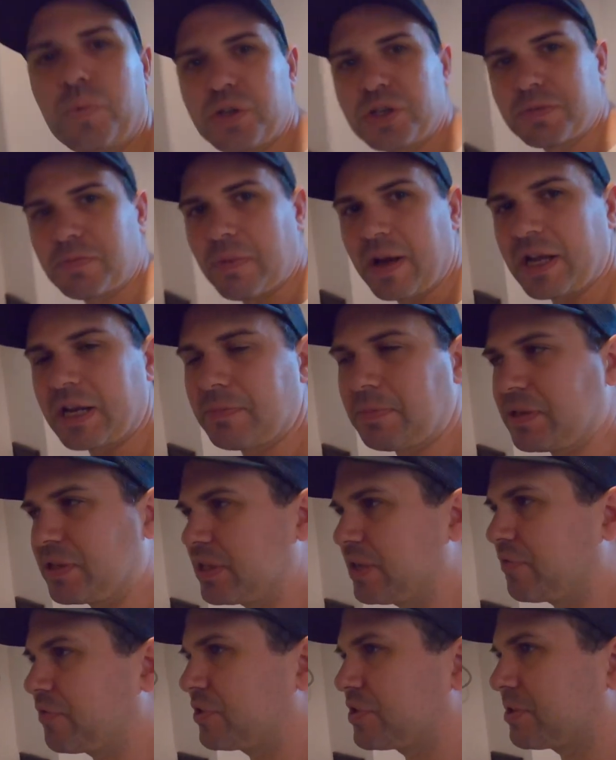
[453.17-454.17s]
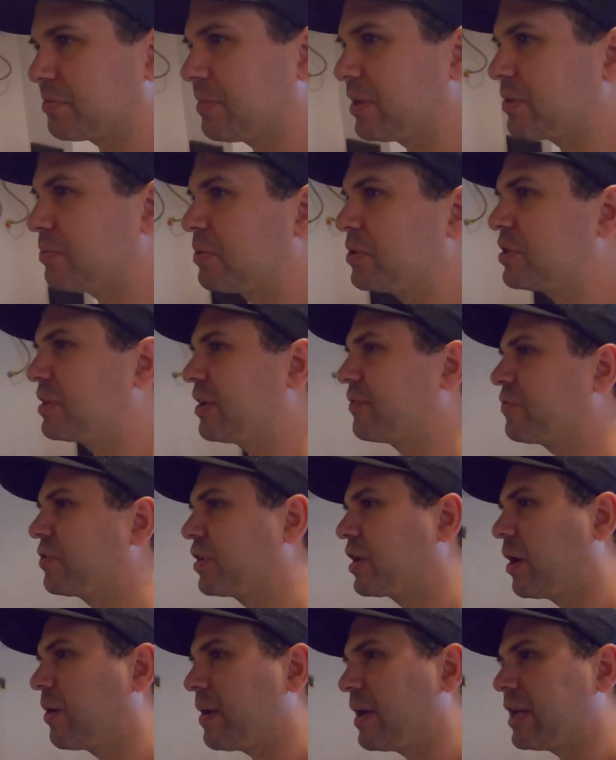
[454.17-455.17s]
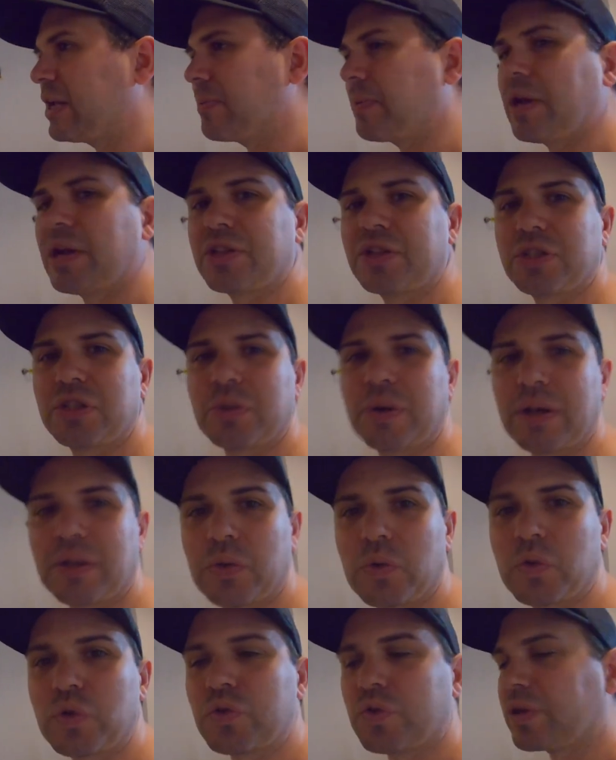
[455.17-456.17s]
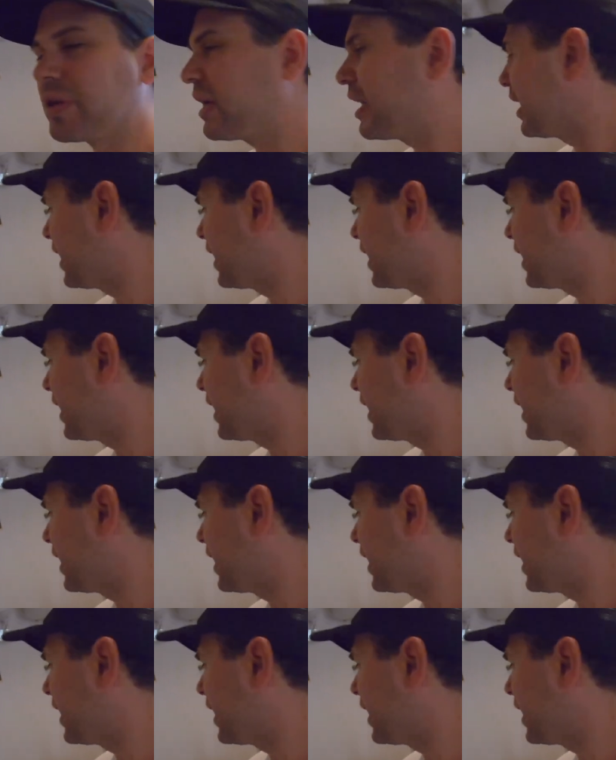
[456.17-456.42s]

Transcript: which made a big difference. It meant we didn't have to go anywhere to do our laundry.